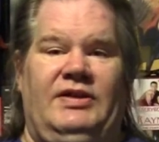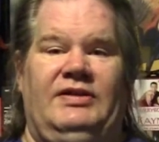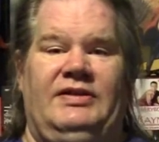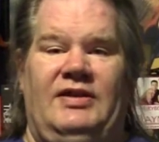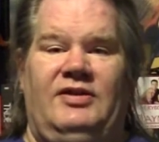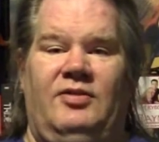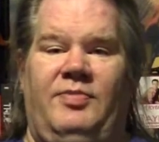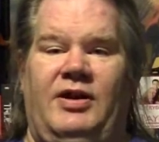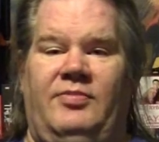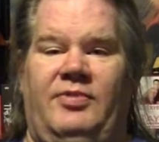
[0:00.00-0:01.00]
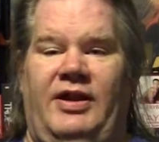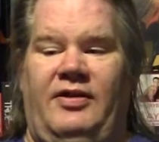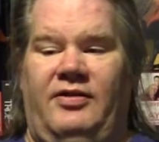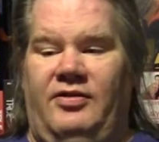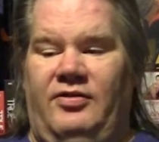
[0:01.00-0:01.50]
Daniel
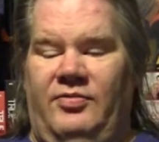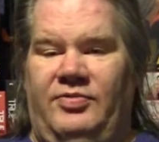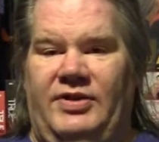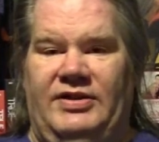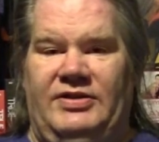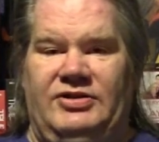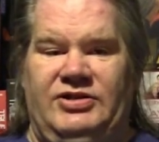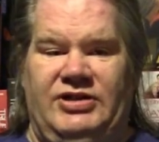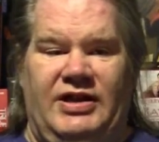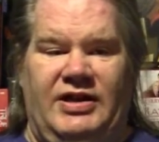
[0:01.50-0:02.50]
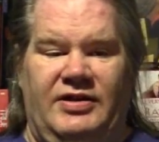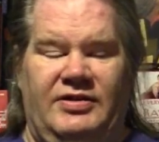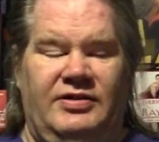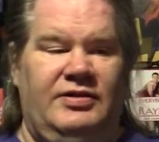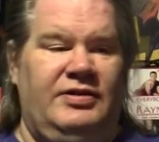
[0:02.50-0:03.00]
Ponnerbreaker, who plays Jenna,
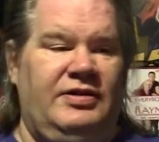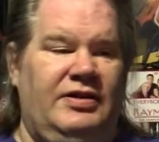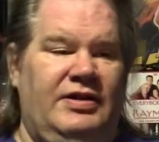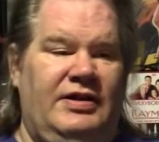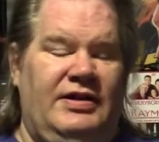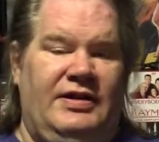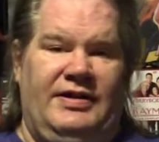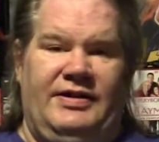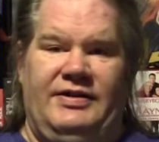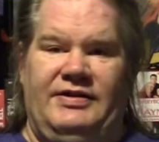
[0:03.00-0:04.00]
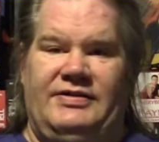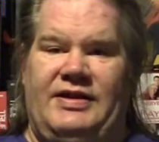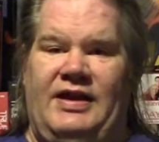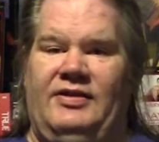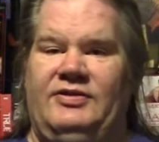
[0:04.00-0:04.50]
is
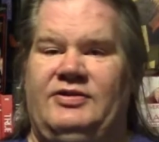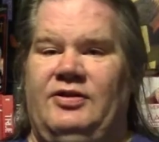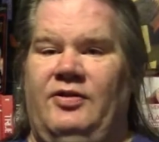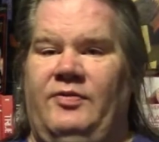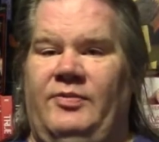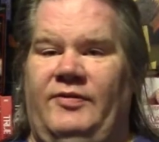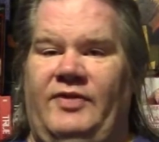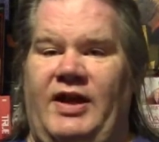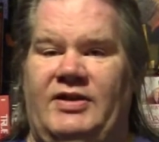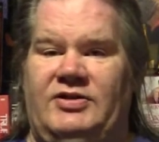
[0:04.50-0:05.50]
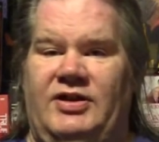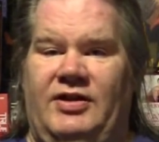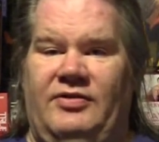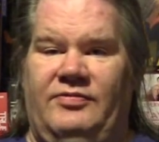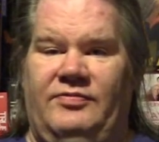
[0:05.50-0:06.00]
Caitlin Snow from The Flash now.